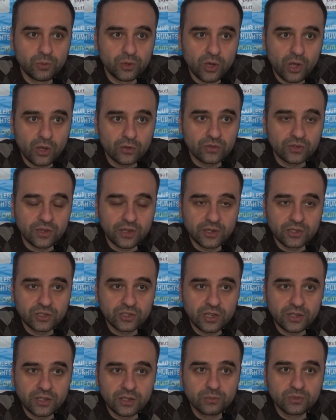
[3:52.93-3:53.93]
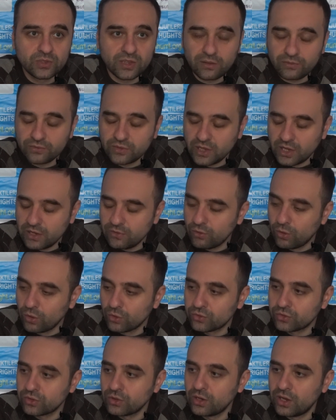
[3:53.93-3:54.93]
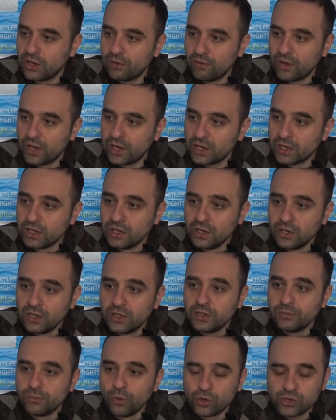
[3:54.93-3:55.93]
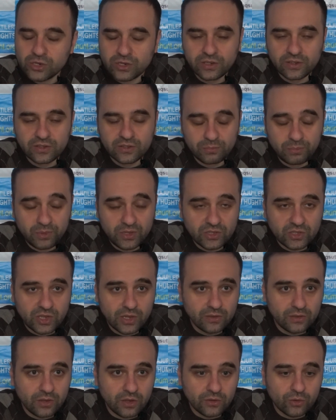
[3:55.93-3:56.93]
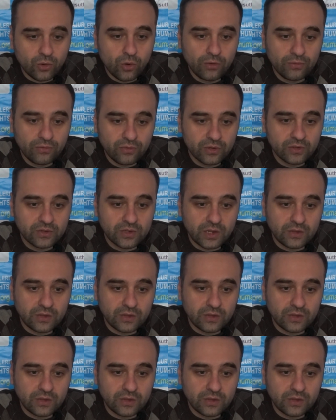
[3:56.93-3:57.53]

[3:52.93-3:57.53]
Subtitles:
because Serikžan himself gave also a very emotional speech at that conference,